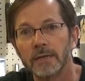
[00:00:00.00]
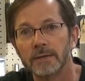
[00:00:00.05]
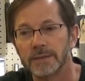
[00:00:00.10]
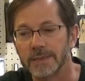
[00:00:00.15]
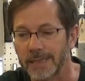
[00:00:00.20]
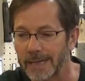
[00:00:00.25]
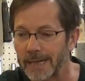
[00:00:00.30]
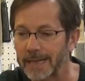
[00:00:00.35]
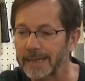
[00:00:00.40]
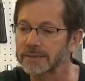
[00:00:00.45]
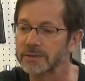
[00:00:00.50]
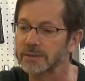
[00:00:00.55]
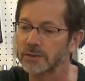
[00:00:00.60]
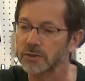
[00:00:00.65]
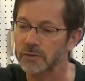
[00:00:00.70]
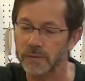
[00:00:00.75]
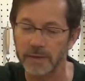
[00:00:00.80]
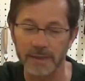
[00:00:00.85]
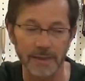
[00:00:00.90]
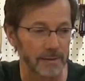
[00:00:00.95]
to
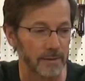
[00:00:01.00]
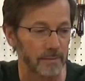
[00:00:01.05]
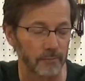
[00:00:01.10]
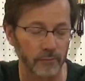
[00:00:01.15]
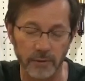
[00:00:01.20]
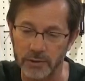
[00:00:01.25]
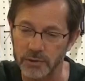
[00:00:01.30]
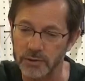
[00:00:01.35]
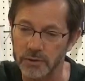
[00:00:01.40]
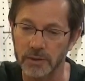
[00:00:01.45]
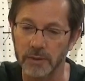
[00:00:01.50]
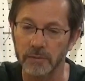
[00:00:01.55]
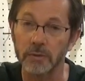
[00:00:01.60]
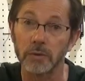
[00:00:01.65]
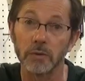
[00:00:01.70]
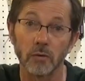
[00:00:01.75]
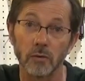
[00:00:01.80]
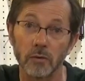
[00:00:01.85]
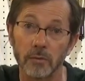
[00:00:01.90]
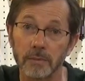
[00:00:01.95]
concentrate the pressure that
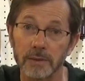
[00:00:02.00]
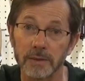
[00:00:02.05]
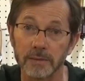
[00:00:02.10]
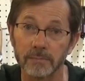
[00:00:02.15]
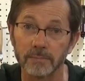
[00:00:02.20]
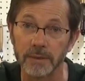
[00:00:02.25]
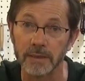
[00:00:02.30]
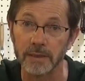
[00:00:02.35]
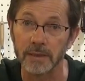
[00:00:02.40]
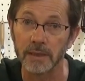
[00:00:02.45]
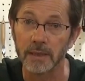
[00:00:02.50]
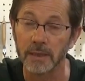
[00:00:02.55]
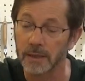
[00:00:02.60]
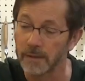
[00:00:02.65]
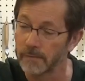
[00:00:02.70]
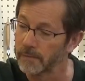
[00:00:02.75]
would normally be